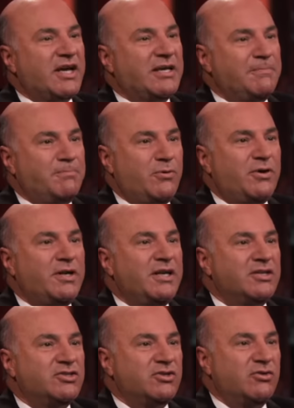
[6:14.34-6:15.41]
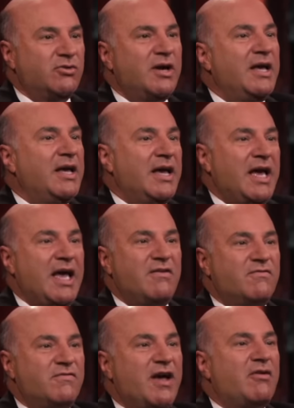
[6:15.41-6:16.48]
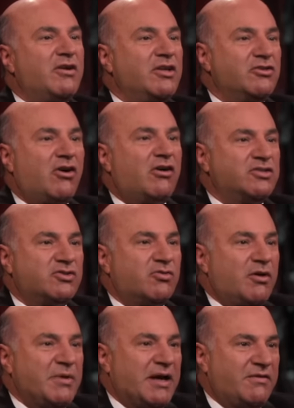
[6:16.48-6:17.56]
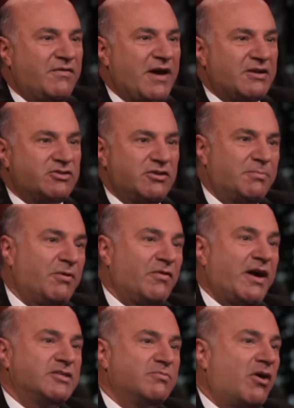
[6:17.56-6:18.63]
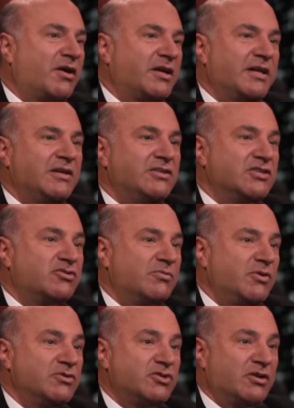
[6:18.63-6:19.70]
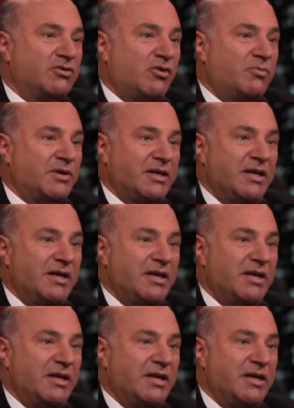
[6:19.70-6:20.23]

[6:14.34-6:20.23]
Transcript: I can put it into a very large toy manufacturer that provides marketing and distribution globally.